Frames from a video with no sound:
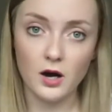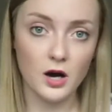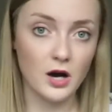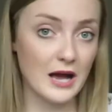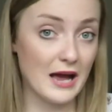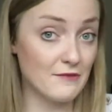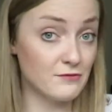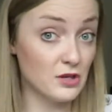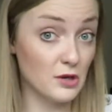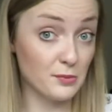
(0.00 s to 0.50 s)

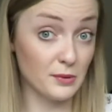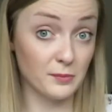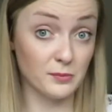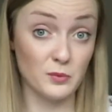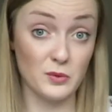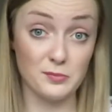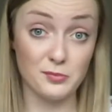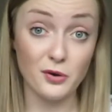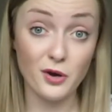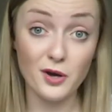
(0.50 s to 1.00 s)
I have no
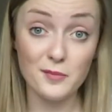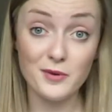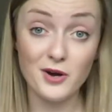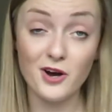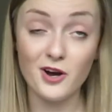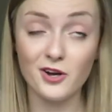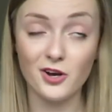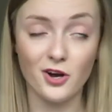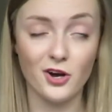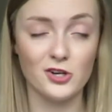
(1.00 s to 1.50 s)
problem with
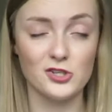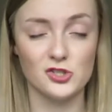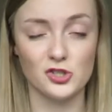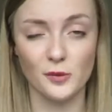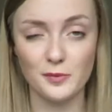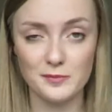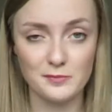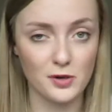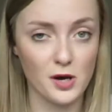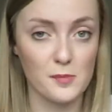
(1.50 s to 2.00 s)
Primark, I
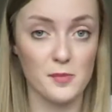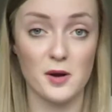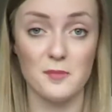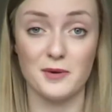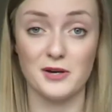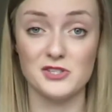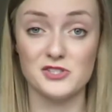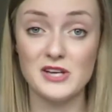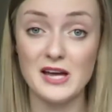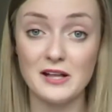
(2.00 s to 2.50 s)
shop in Primark
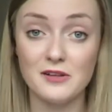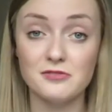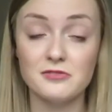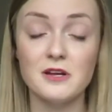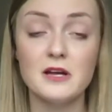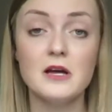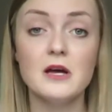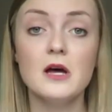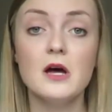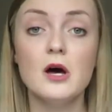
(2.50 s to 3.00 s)
myself,
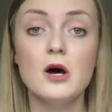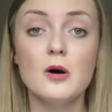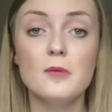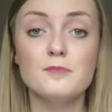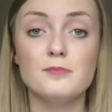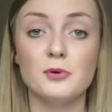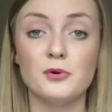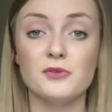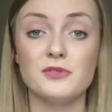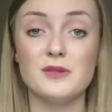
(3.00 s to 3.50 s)

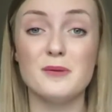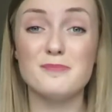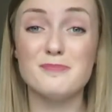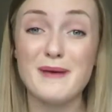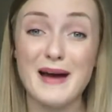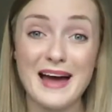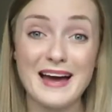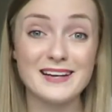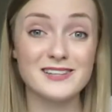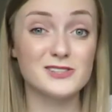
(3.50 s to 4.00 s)
but the
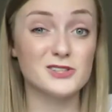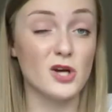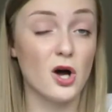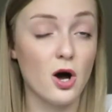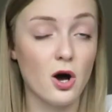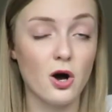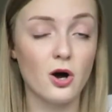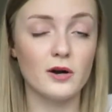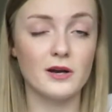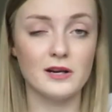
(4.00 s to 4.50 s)
bags
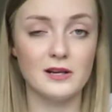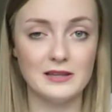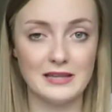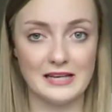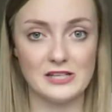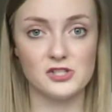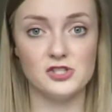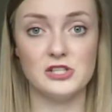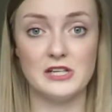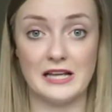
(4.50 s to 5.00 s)
aren't going to
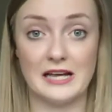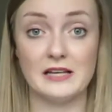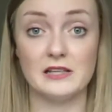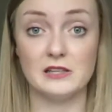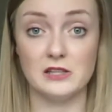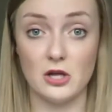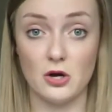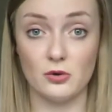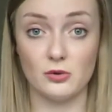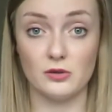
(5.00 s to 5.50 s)
last you that
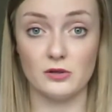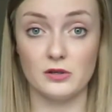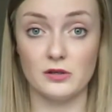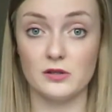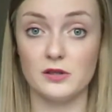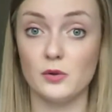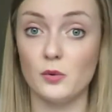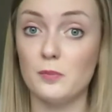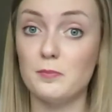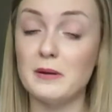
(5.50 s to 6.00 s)

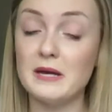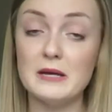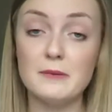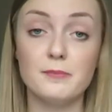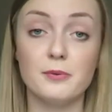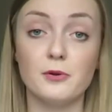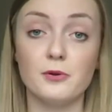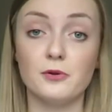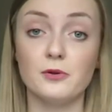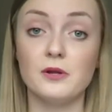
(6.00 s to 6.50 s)
long. There were
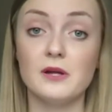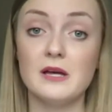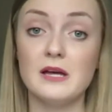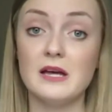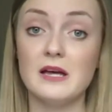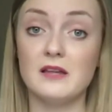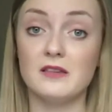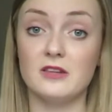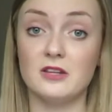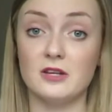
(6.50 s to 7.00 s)
people
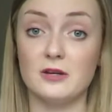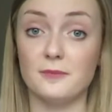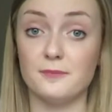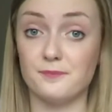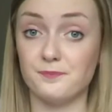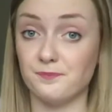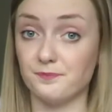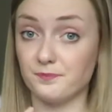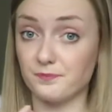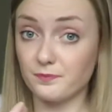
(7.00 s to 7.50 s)

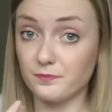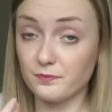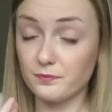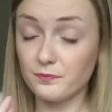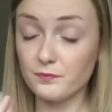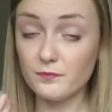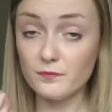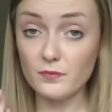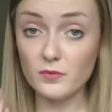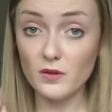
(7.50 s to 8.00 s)
that
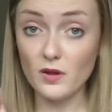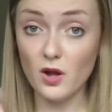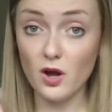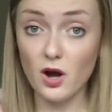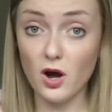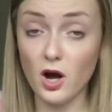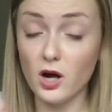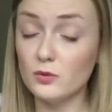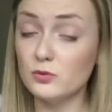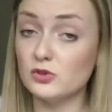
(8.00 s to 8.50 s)

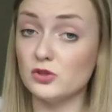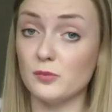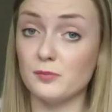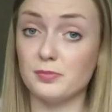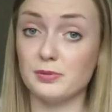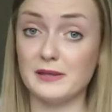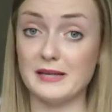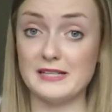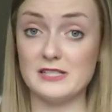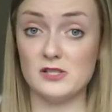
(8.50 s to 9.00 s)
I was
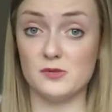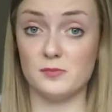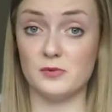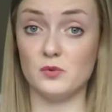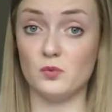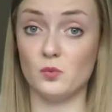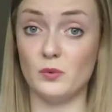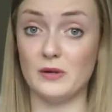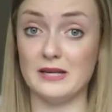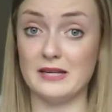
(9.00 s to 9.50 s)
on
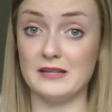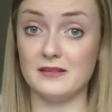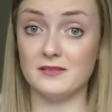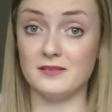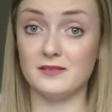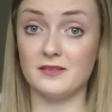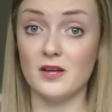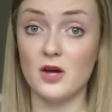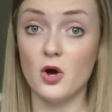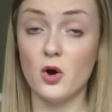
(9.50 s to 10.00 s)
placement
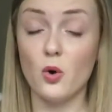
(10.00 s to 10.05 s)
with,